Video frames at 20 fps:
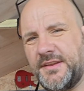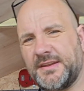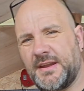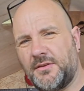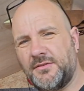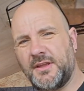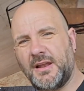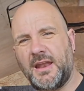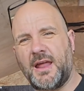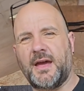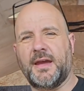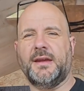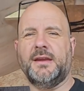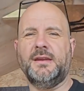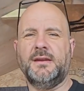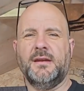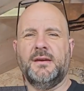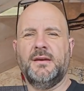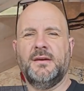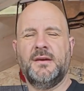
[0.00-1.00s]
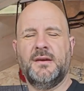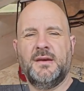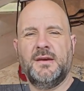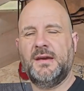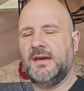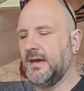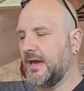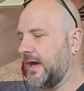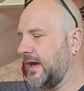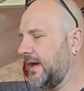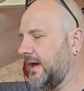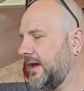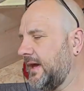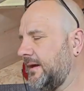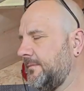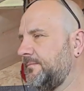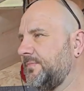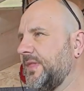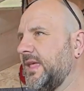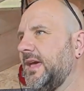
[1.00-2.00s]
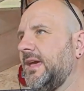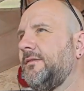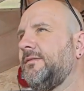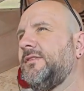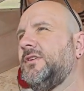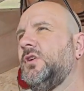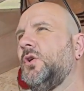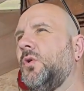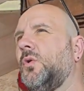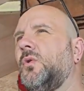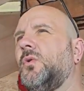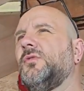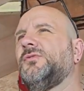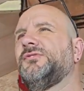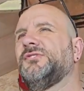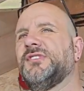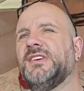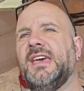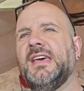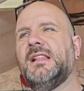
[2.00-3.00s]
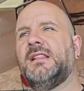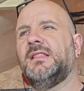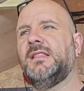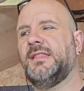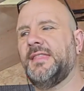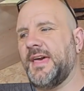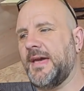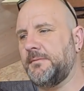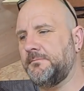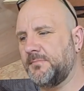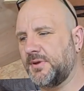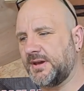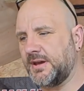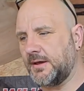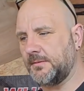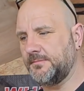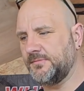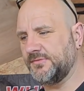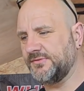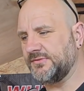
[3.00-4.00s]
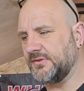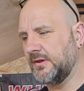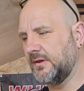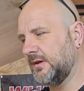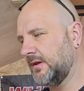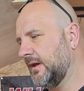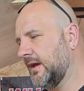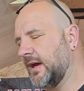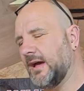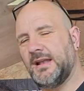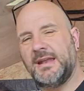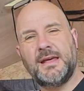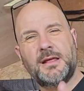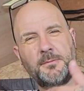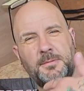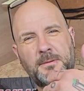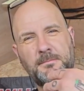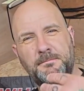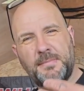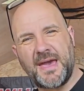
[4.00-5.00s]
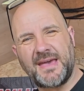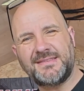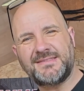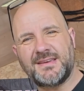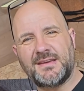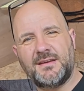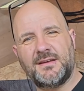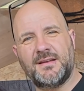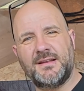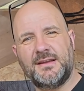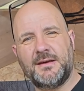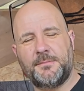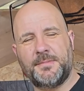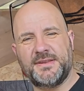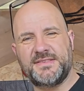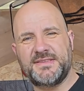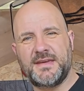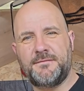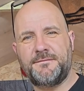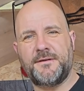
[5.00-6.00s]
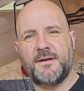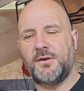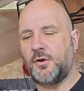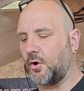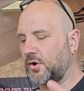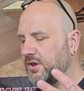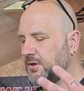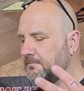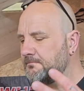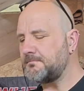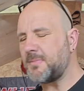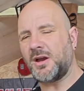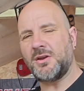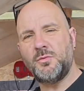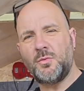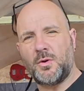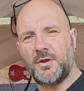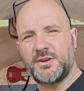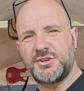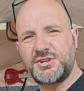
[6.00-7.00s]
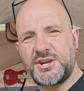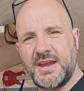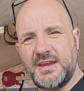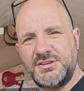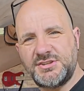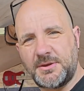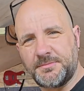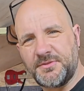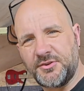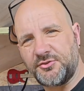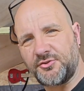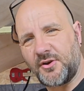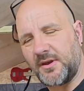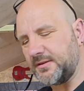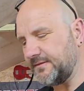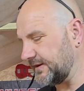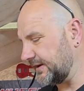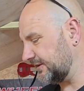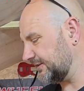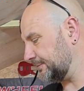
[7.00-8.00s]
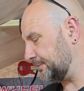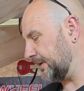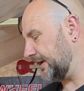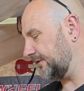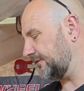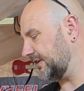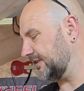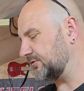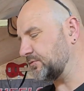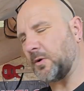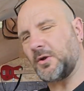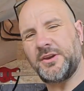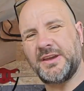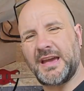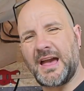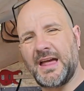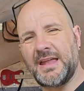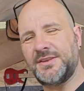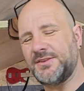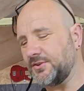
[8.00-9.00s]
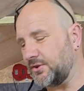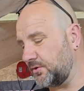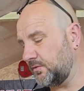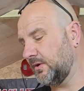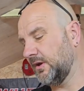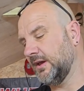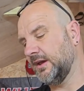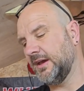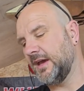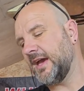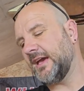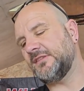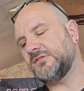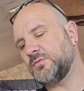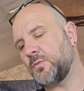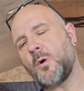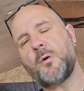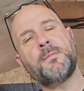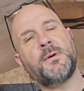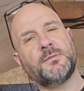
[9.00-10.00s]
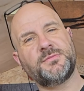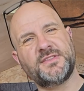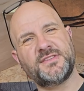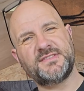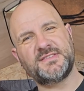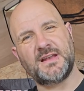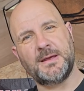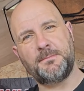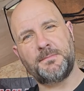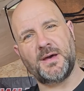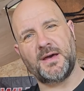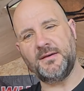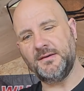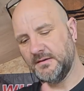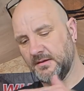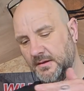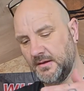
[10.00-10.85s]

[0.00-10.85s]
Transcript: down the line, if your skill then becomes a little bit better, a little bit different, or you might want to change up the driving experience, what you can do is swap up the slipper,